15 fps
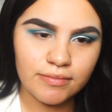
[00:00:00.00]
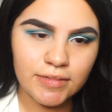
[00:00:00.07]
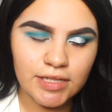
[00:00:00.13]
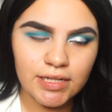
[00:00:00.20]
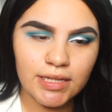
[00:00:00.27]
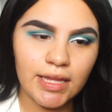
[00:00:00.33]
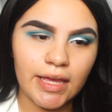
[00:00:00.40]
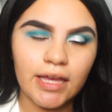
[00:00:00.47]

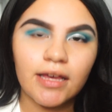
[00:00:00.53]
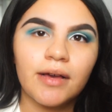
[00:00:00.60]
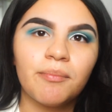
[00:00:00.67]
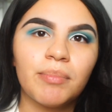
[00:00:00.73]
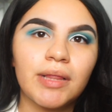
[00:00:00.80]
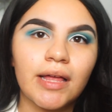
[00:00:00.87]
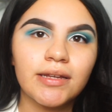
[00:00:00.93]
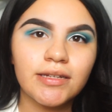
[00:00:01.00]
to like
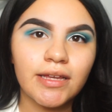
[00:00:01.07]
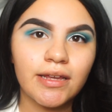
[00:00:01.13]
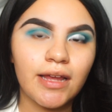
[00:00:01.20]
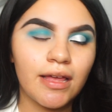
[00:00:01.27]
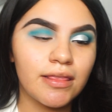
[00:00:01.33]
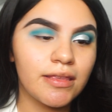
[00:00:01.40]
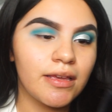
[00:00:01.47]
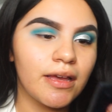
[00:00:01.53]
blend it
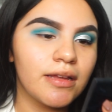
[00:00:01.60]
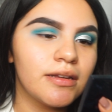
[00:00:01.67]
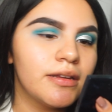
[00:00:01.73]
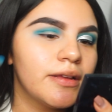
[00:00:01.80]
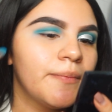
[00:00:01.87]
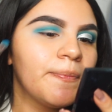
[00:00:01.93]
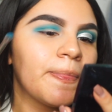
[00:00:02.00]
at the end.